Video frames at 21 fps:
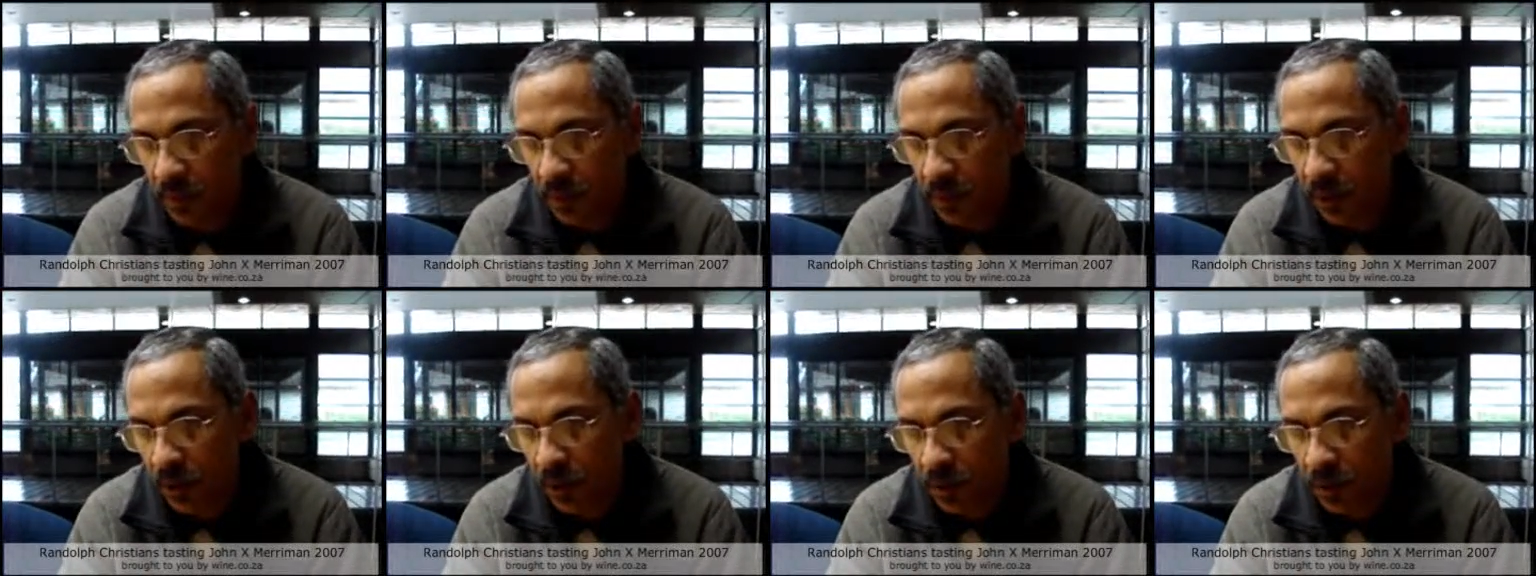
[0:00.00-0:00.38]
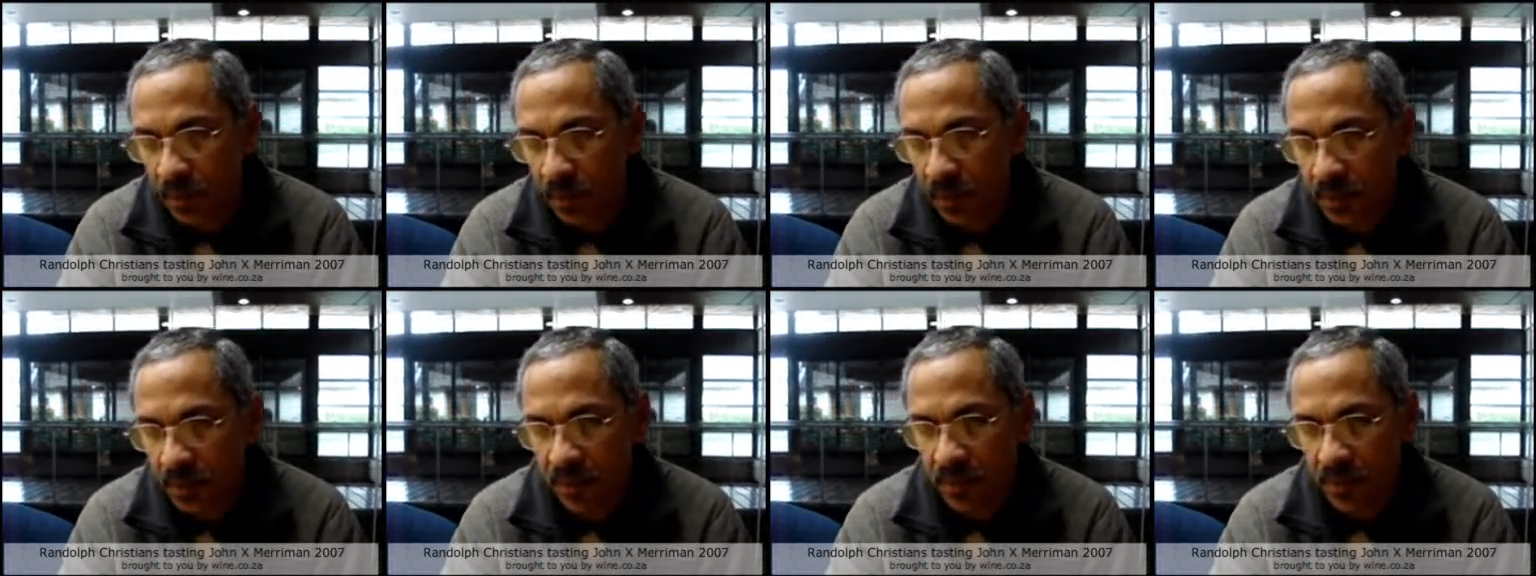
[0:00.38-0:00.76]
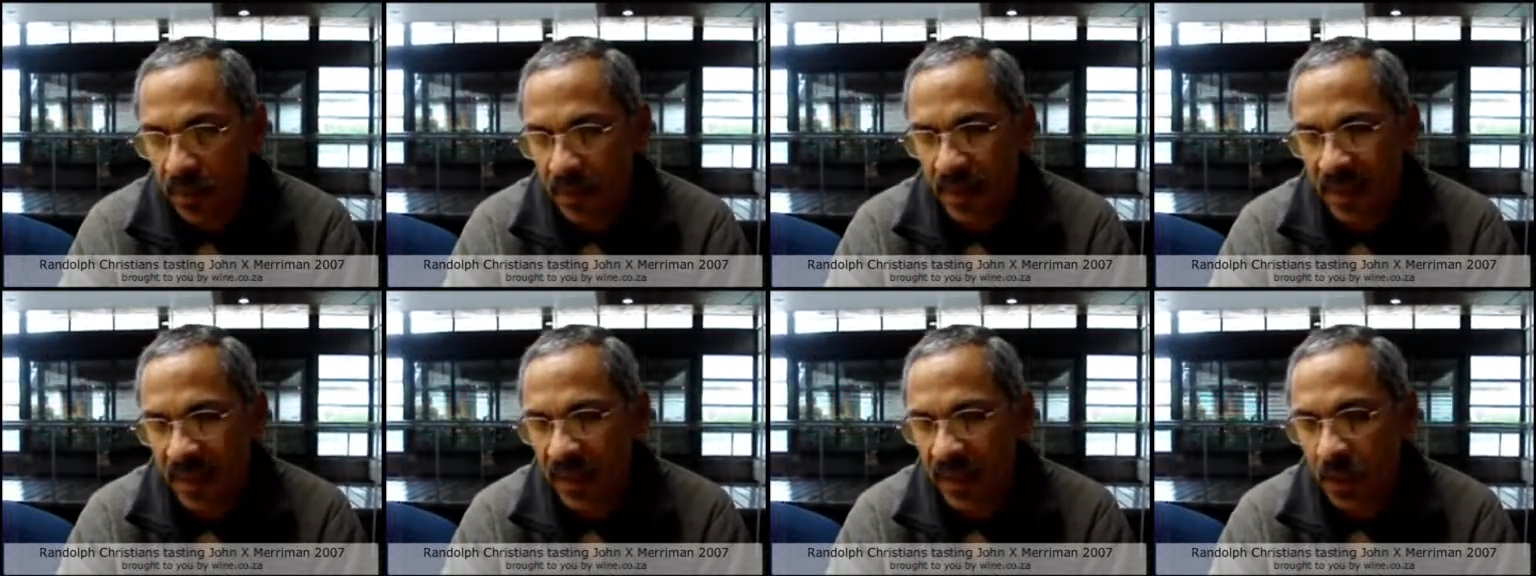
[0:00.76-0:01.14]
because
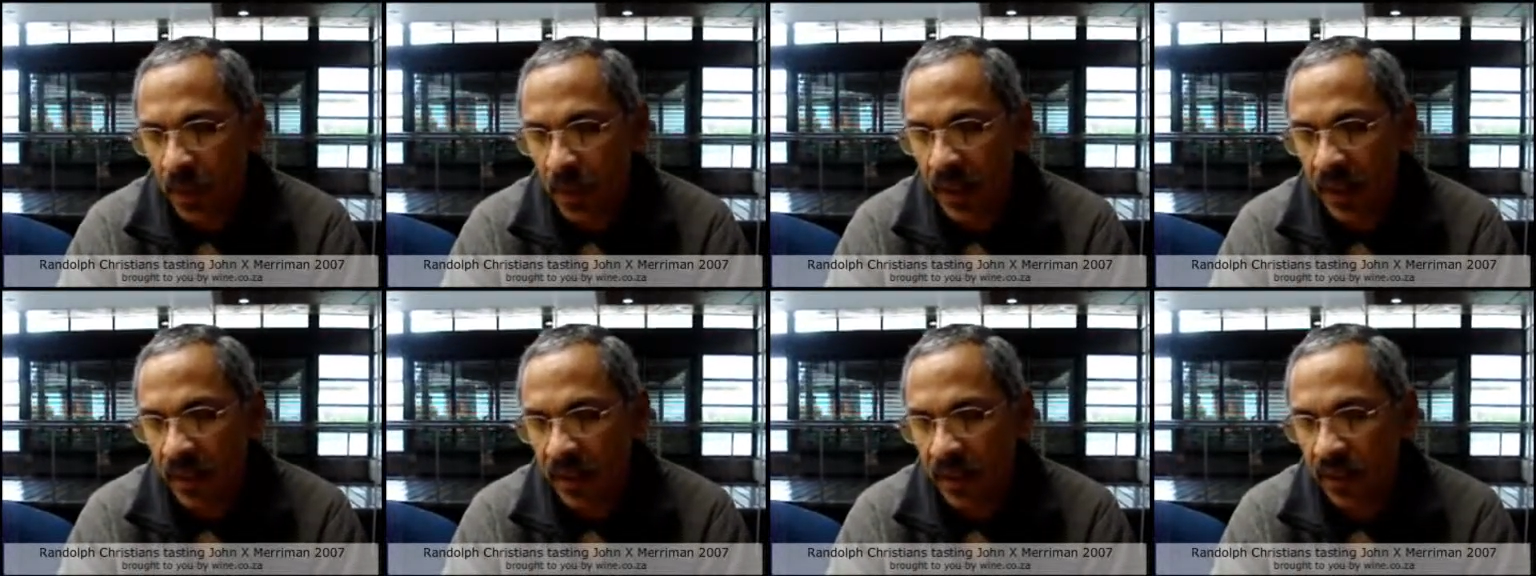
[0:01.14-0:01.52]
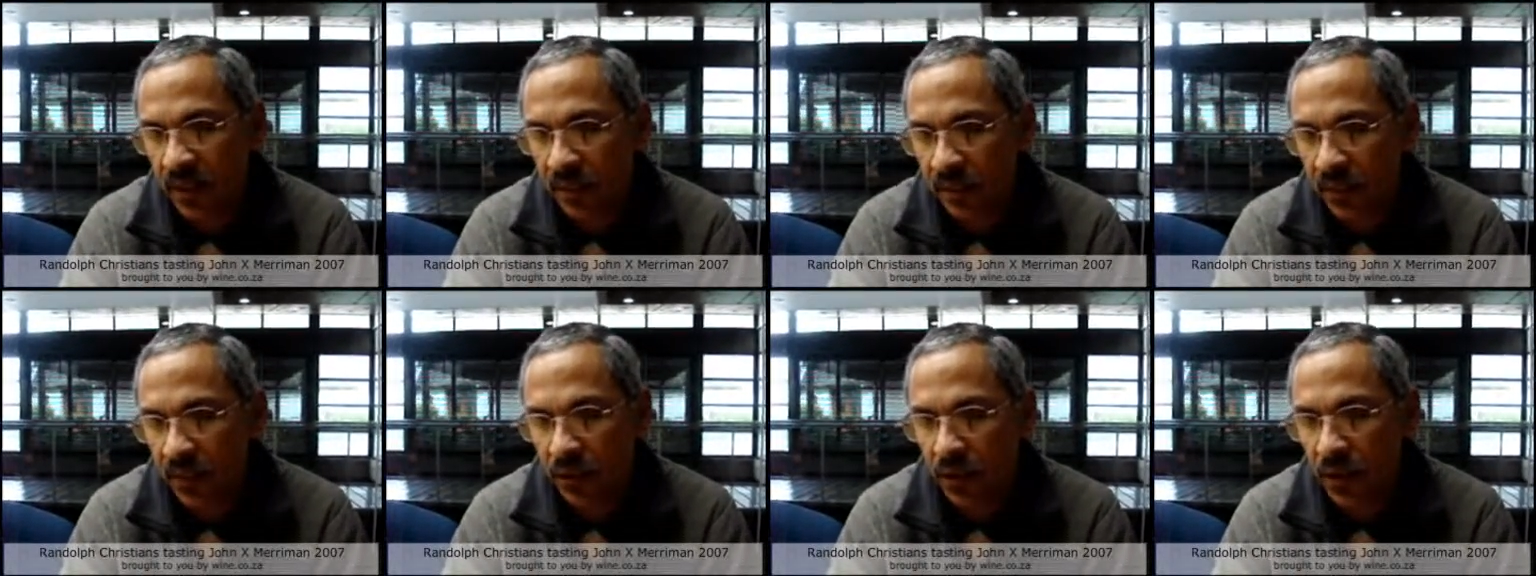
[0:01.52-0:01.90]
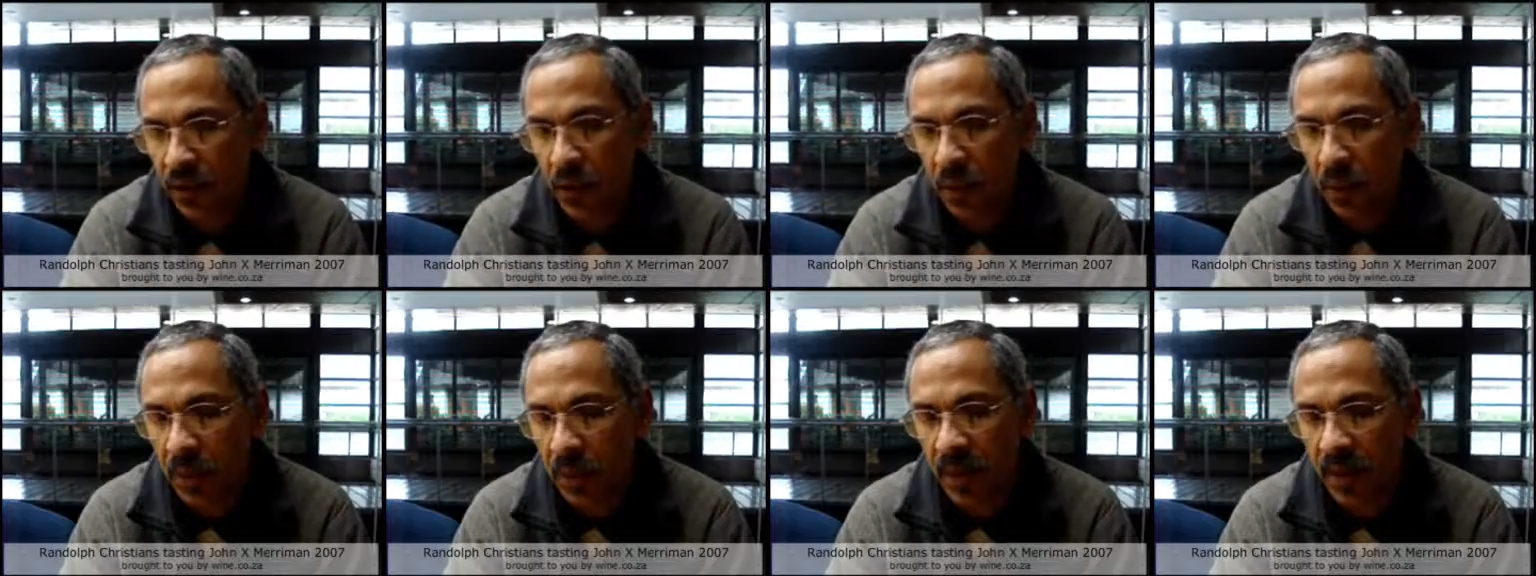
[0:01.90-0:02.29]
the wine is,
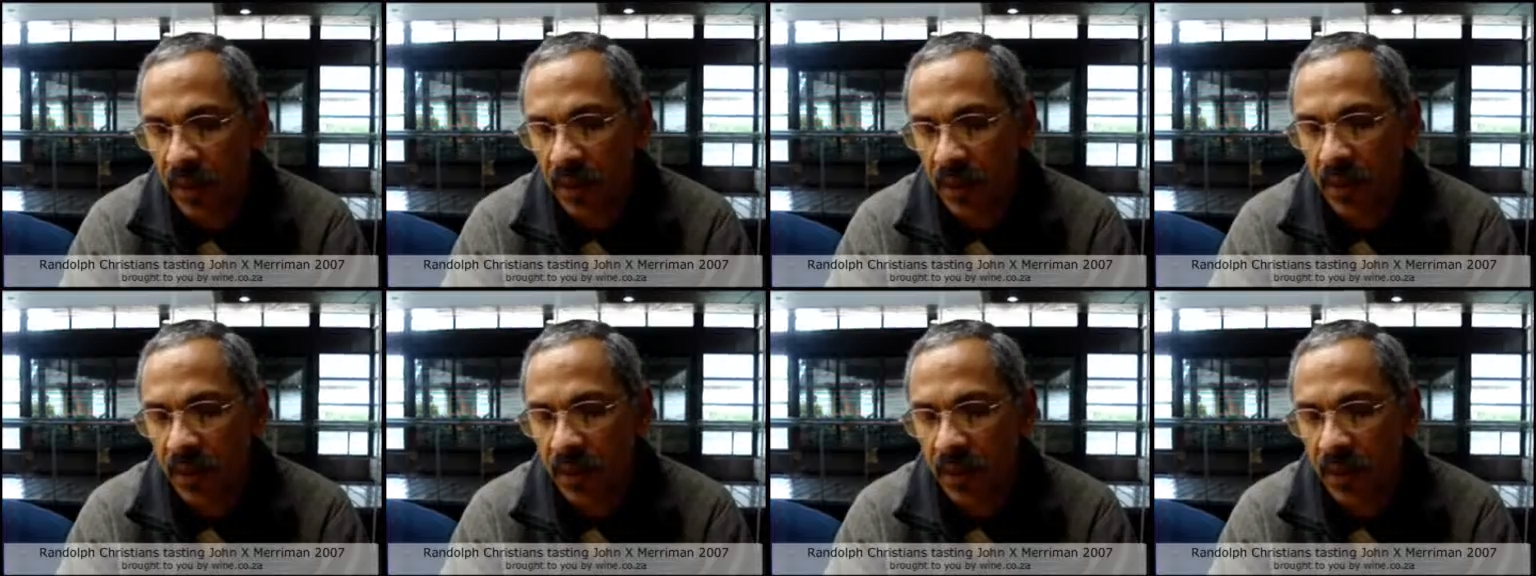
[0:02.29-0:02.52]
to me,